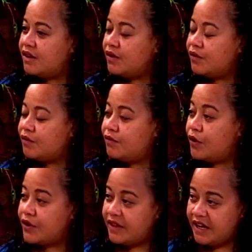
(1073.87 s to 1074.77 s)

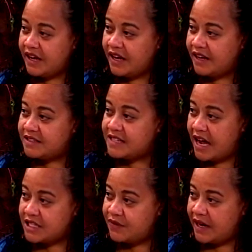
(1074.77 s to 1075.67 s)
for the
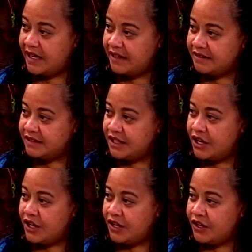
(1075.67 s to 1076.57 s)
tax filing,
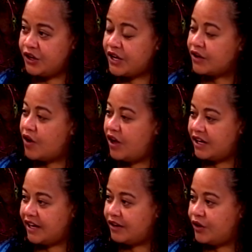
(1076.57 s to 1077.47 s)
you can call
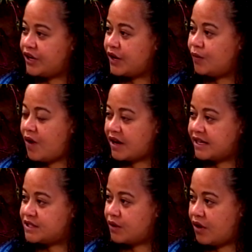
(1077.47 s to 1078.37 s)
in or you can walk
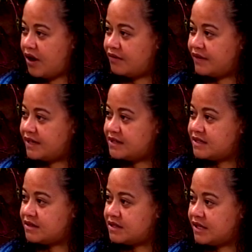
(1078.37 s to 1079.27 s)
into our
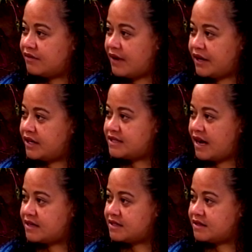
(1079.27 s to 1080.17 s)
office to file your
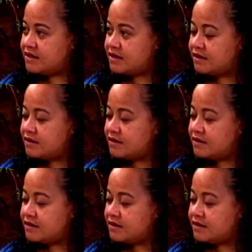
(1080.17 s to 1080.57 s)
taxes.